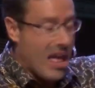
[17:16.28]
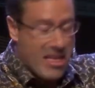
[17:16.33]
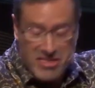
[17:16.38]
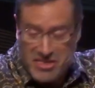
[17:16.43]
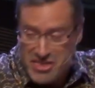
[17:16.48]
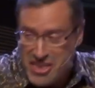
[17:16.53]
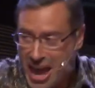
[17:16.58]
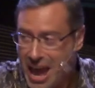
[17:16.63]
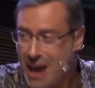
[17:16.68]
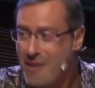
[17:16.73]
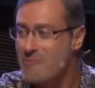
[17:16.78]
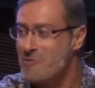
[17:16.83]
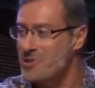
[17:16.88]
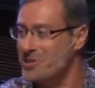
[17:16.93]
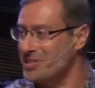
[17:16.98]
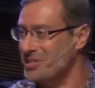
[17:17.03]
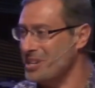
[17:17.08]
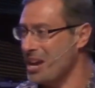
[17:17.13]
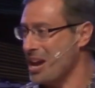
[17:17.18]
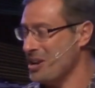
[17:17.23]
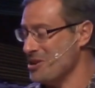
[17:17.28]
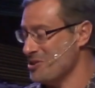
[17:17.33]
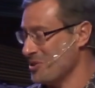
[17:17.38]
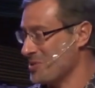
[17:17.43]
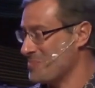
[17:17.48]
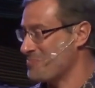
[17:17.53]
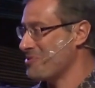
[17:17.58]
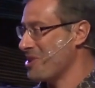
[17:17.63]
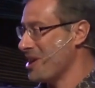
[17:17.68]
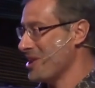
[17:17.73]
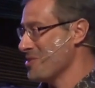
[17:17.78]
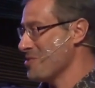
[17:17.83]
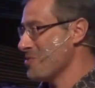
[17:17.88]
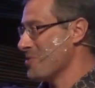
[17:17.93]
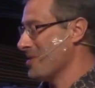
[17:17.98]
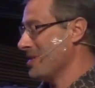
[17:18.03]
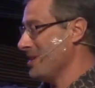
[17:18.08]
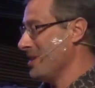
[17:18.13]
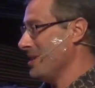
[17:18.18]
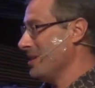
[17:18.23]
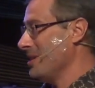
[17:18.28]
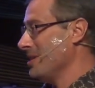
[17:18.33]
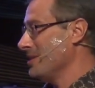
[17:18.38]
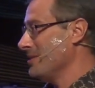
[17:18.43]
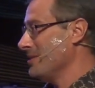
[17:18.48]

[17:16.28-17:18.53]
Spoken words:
That was Daniel's priority.